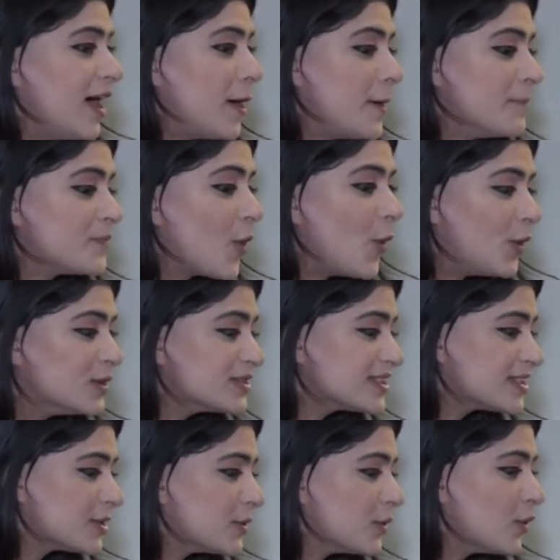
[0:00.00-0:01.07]

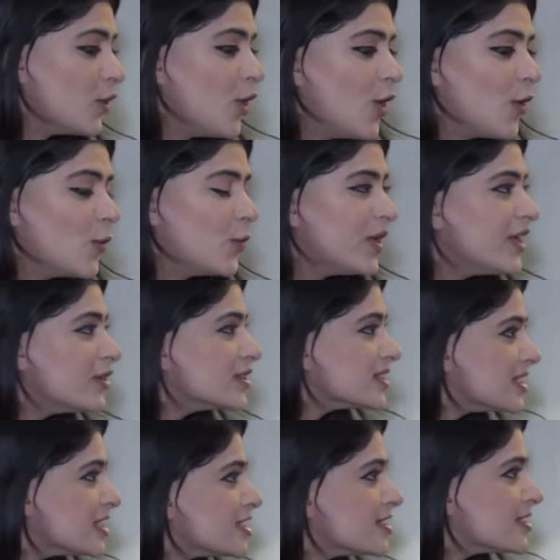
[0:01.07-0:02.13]
Also, we are
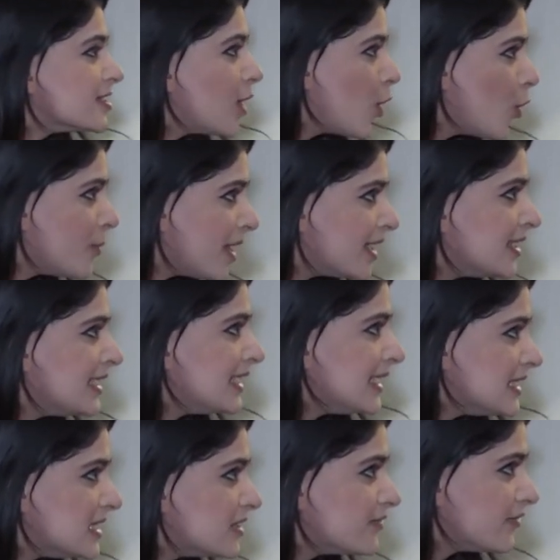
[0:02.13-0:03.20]
seeing so many
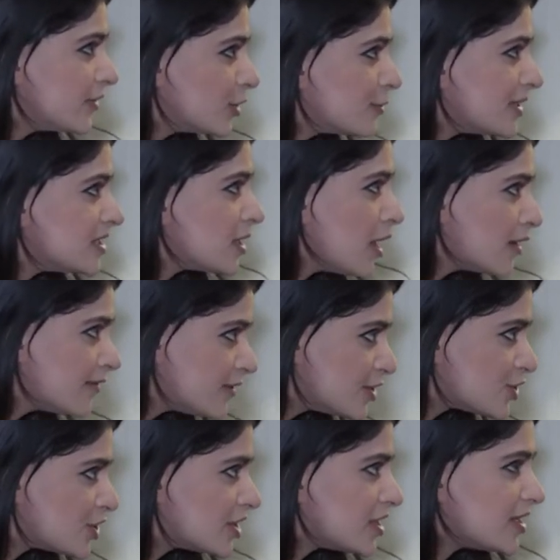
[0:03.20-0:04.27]
Indian film and
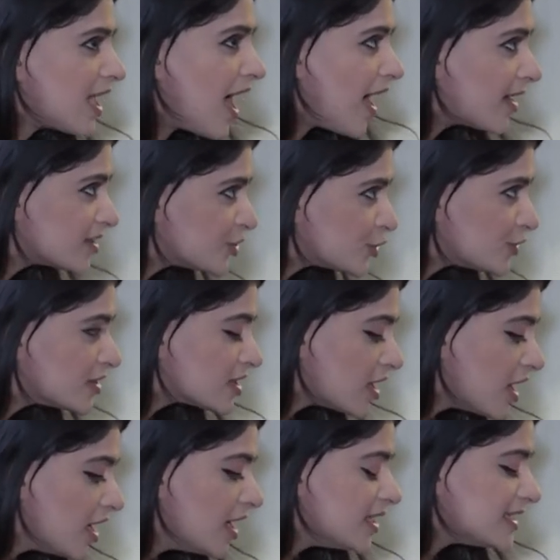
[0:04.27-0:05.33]
television actors
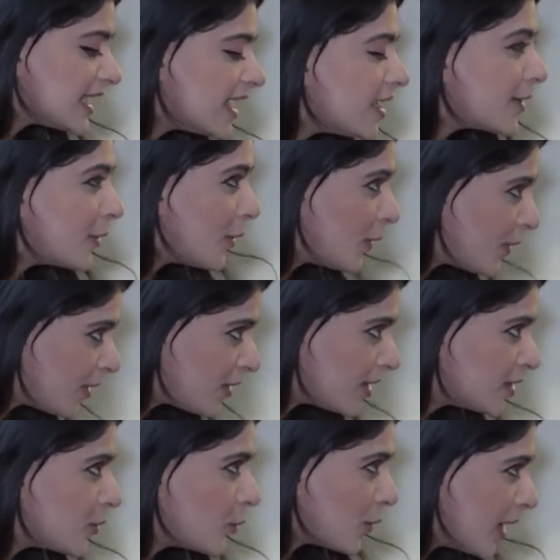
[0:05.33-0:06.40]
take
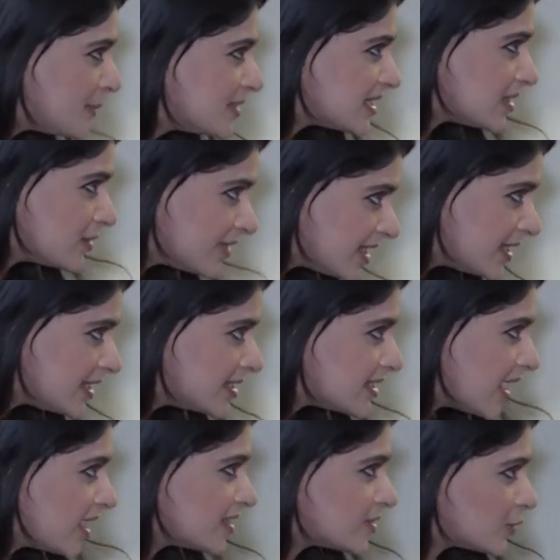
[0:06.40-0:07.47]
on web series
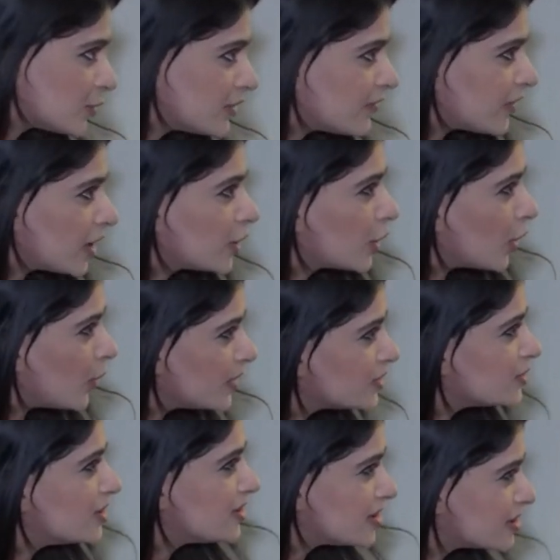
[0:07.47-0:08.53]
and sort of like go
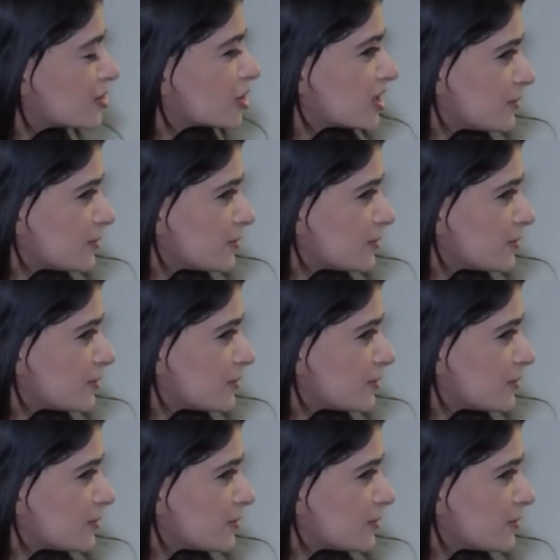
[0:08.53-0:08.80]
into the digital